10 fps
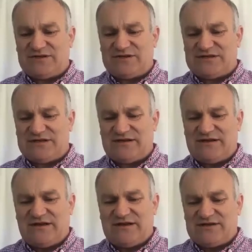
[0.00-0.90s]
just to
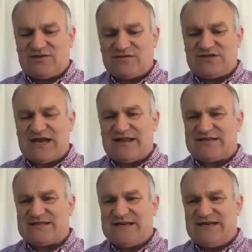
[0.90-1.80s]
sort of set the
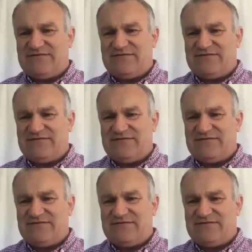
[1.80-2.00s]
scene,